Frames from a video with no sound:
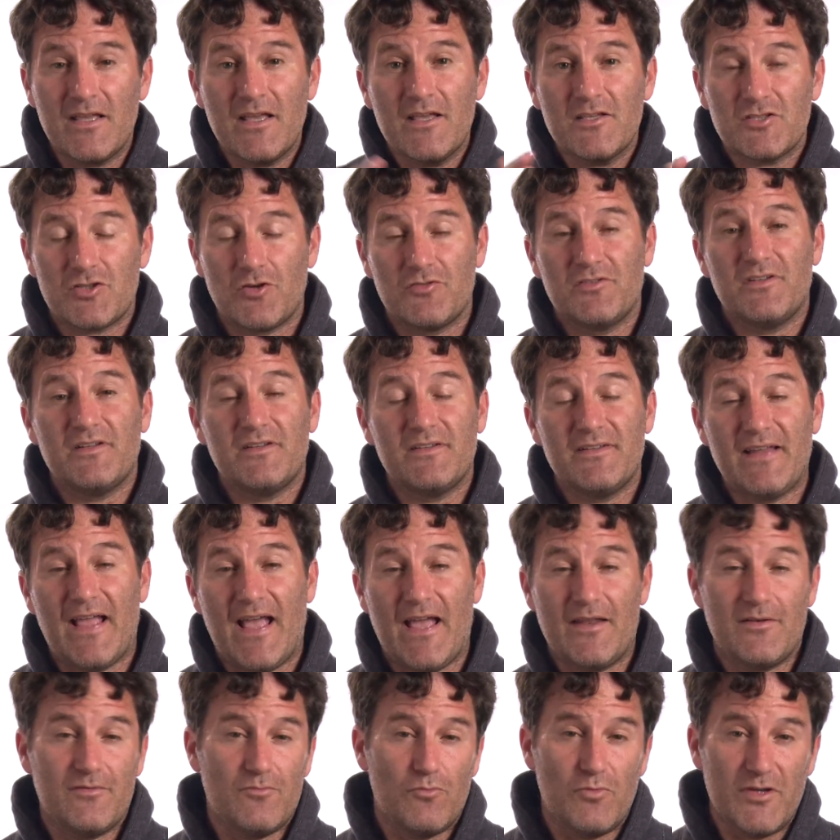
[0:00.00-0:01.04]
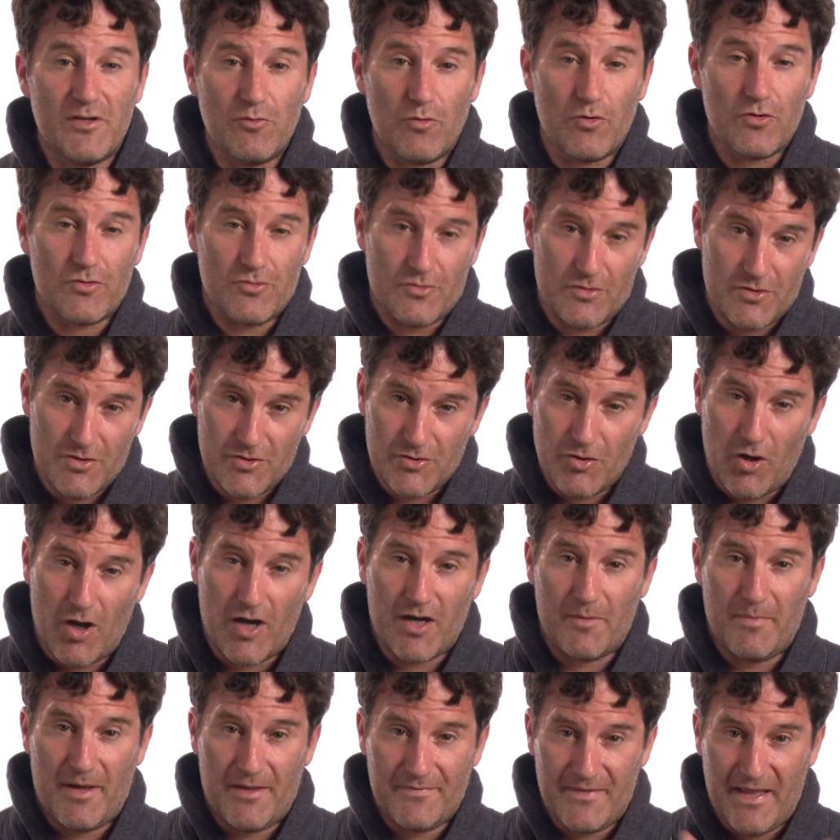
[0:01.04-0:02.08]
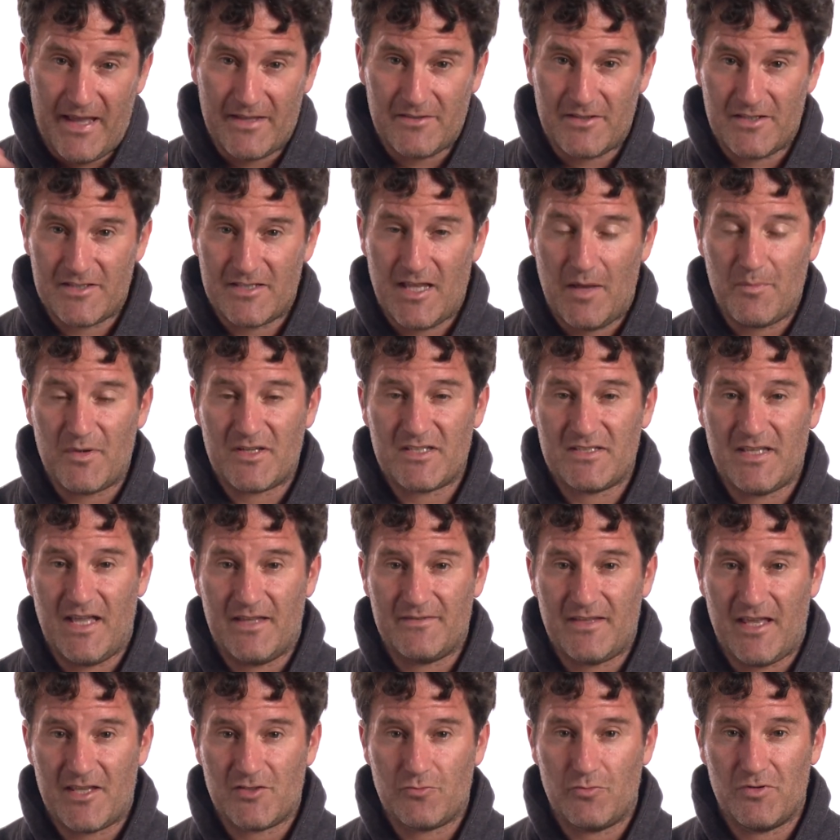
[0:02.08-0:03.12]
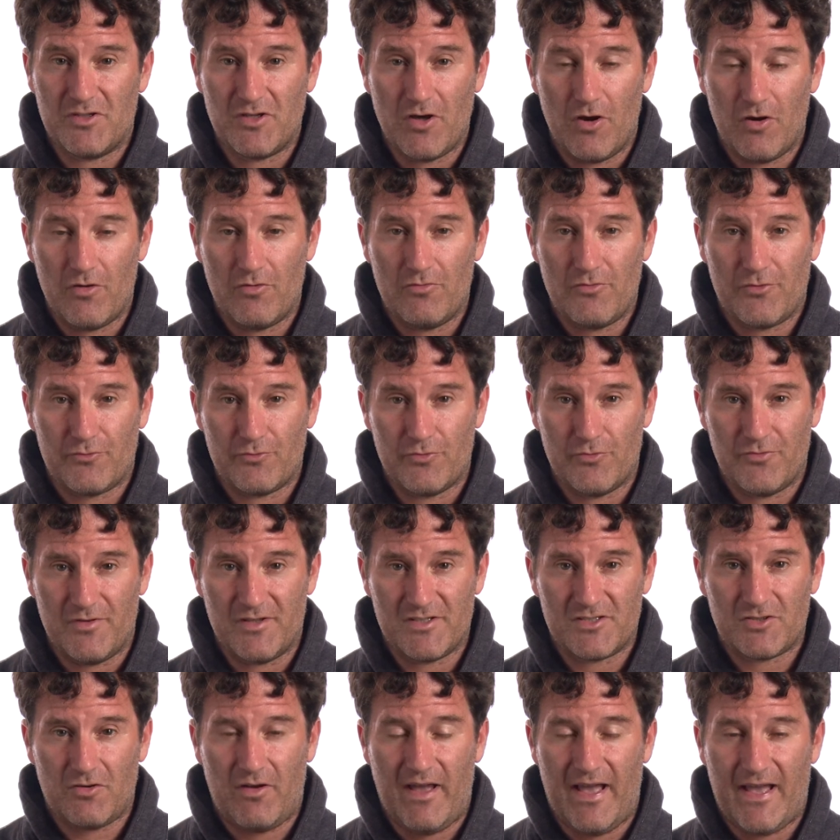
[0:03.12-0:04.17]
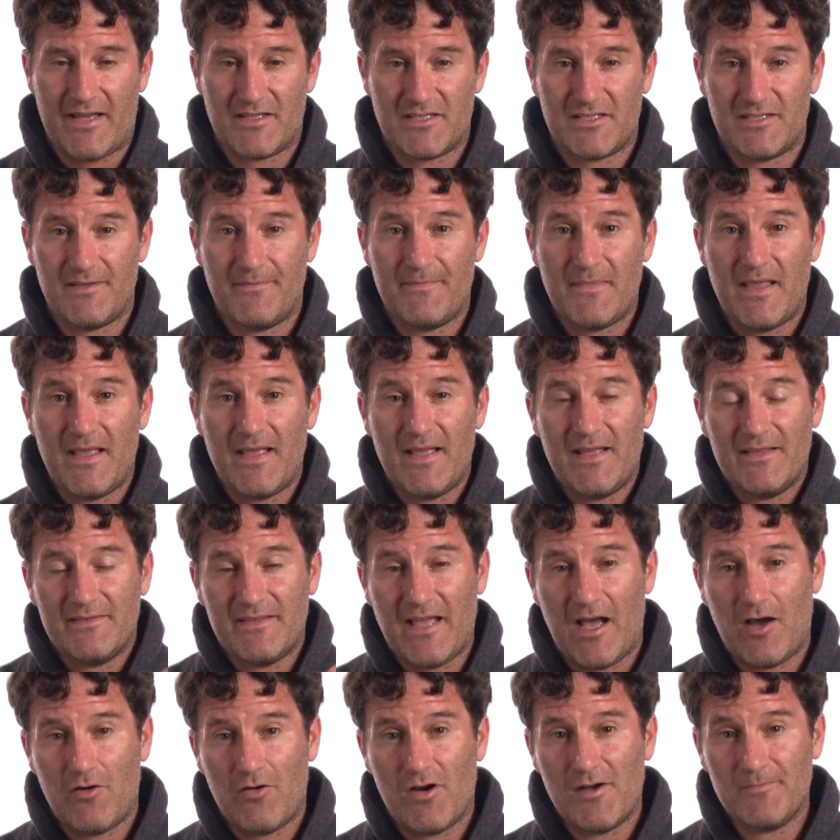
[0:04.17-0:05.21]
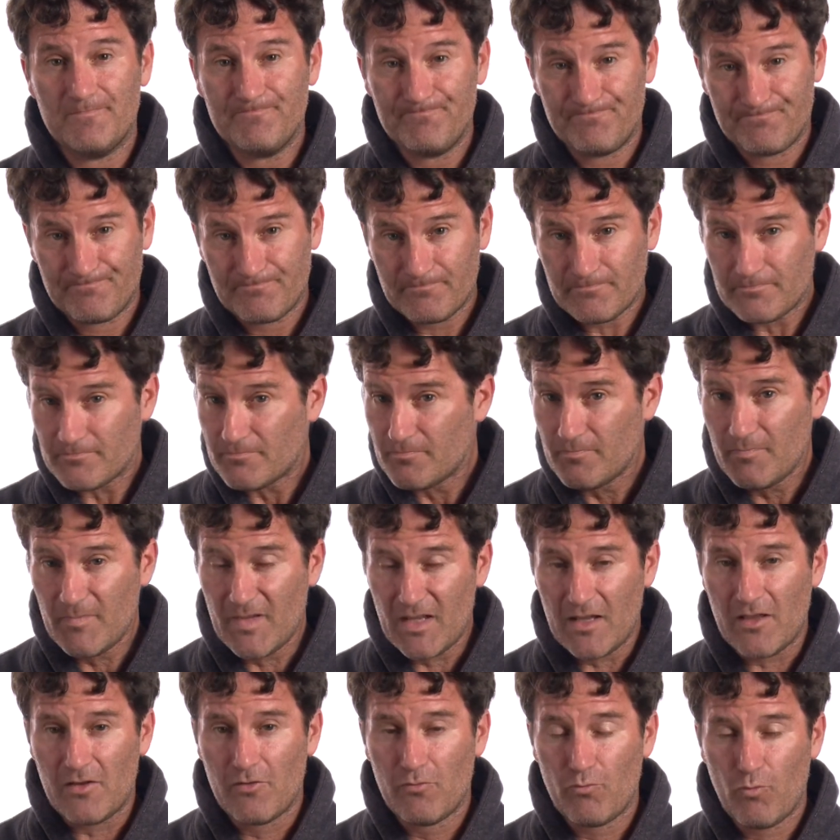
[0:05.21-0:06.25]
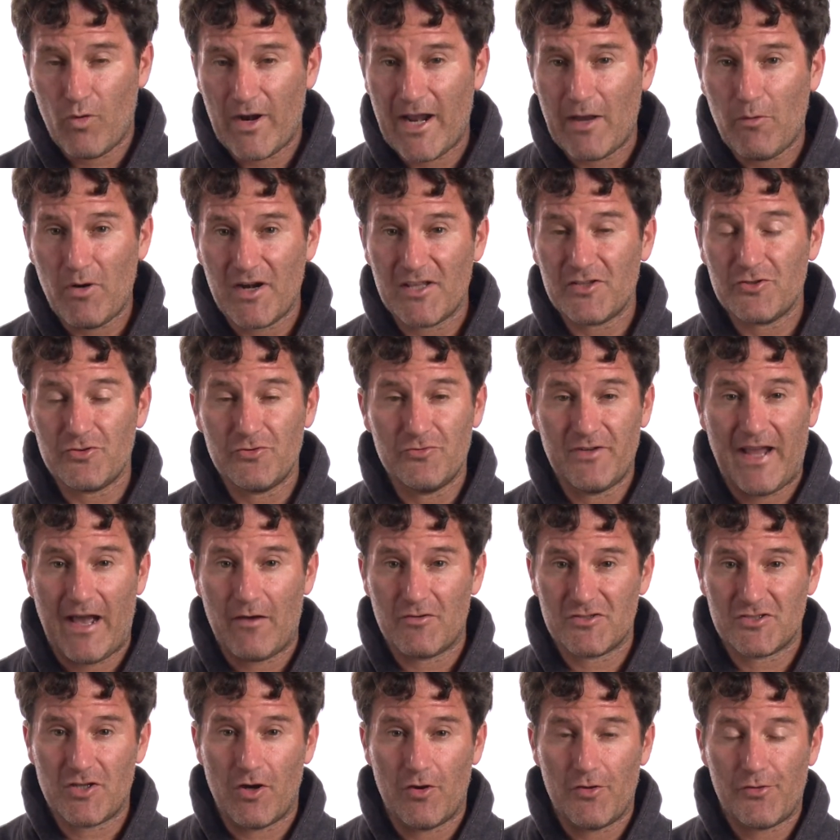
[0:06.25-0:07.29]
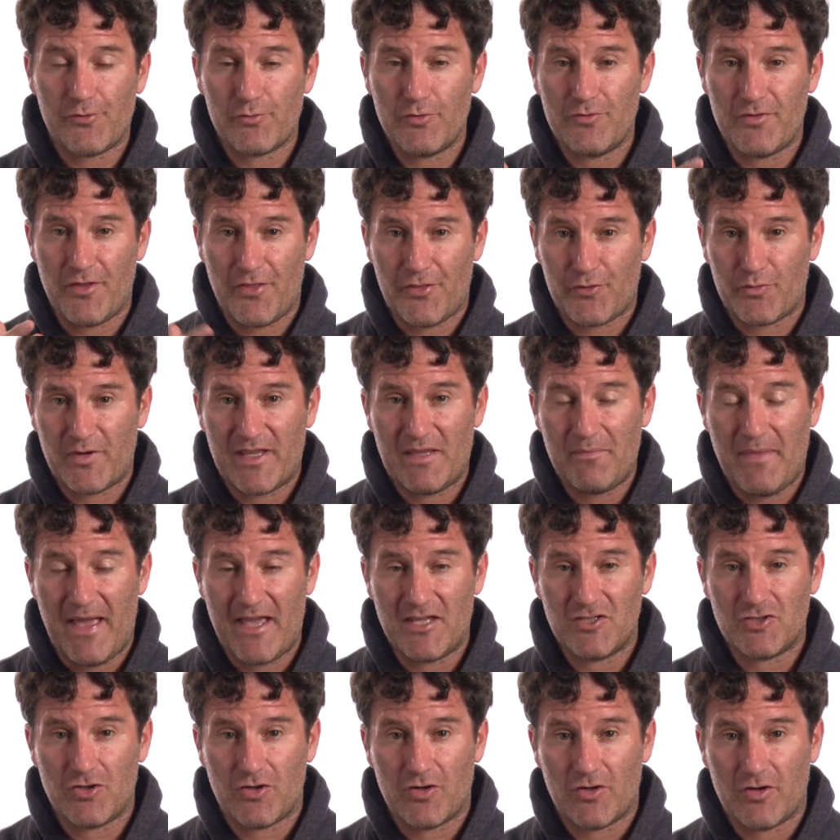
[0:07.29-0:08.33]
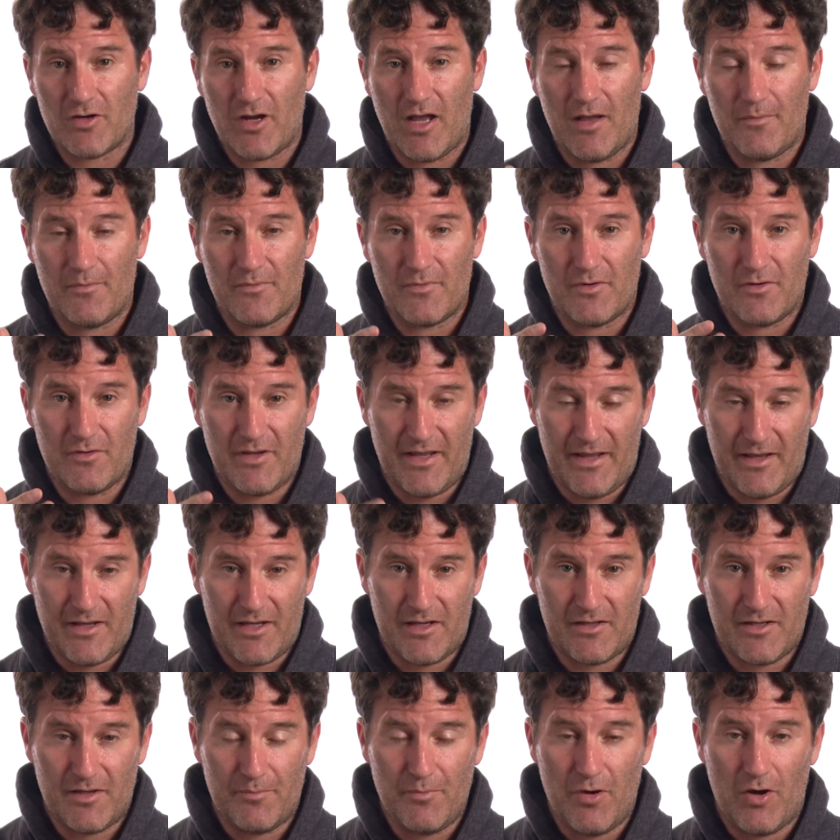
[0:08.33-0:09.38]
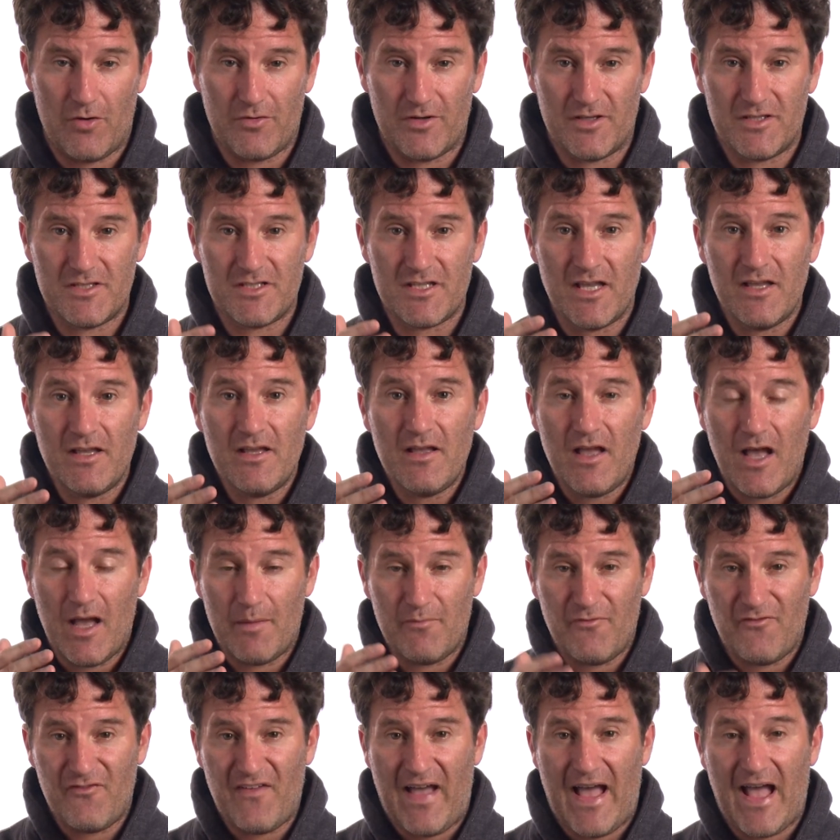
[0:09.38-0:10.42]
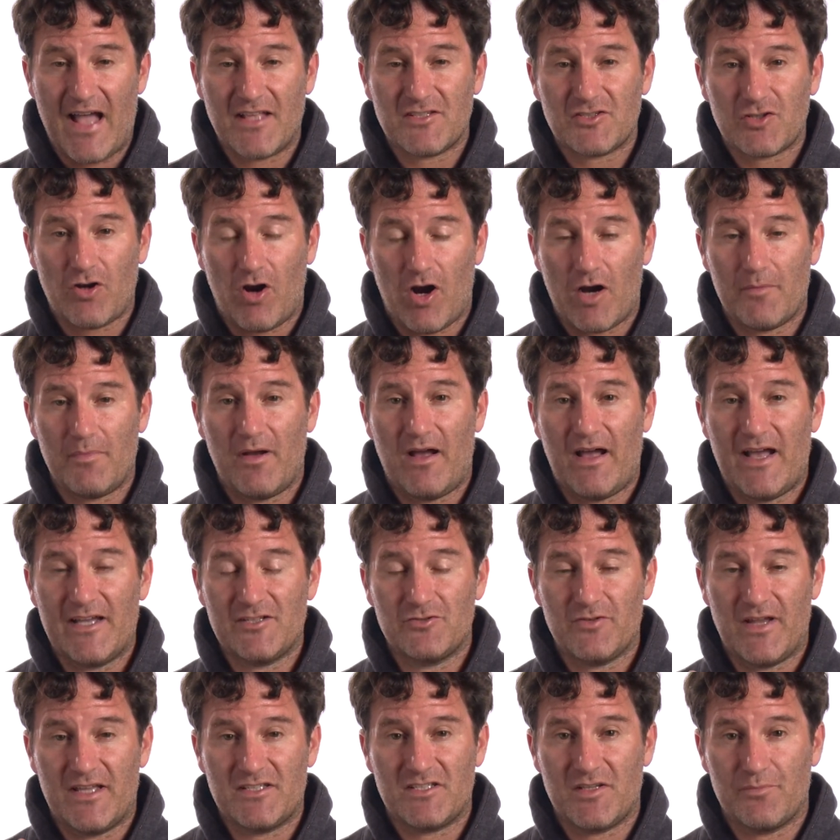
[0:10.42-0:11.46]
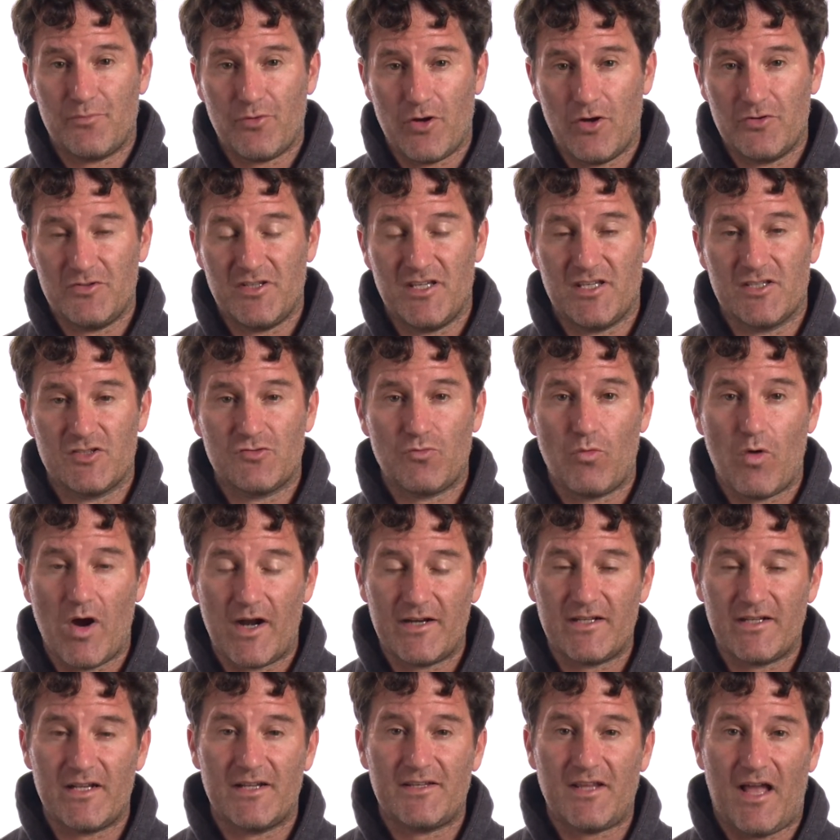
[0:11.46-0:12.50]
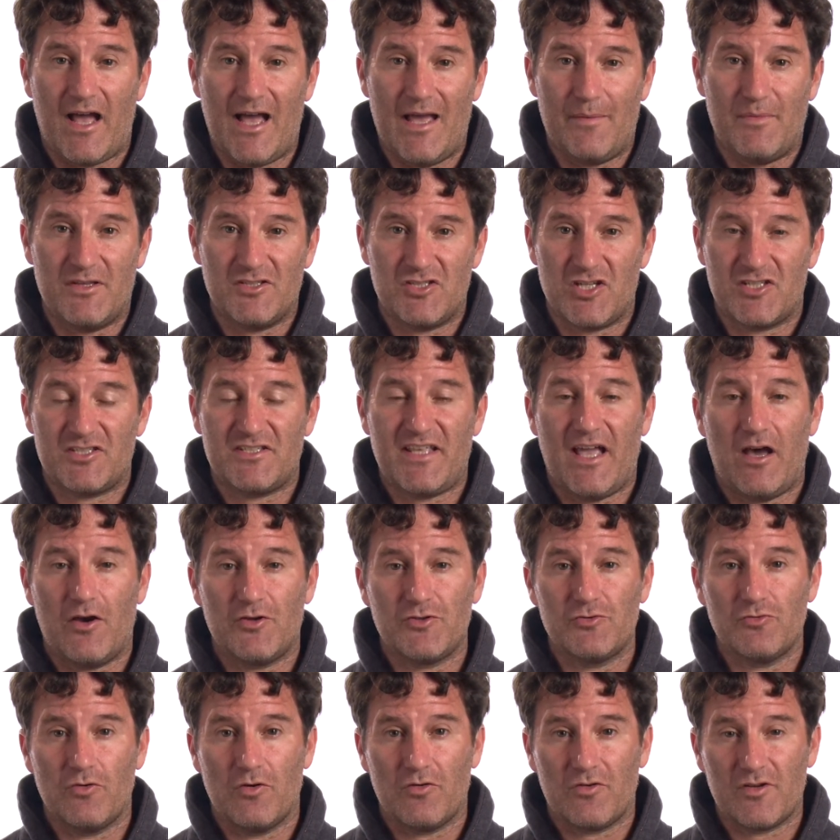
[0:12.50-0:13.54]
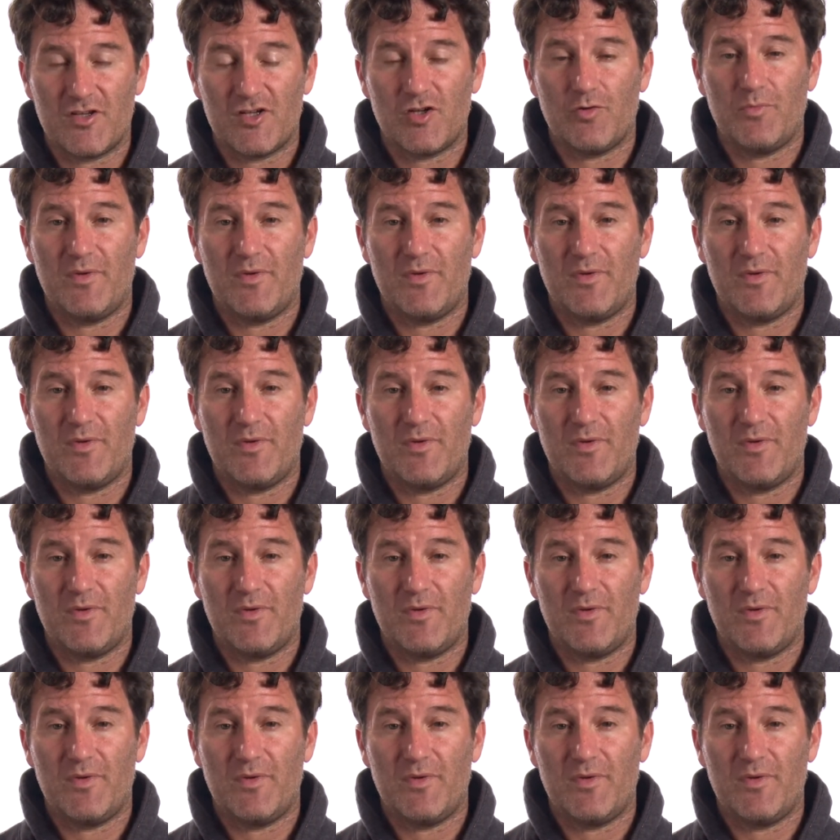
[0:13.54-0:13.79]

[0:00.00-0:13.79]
So, and we will talk about that to some extent as we go through this class. Now, what I want to do now is go through the three major components, fats, carbohydrates, and proteins, one at a time, and just tell you a little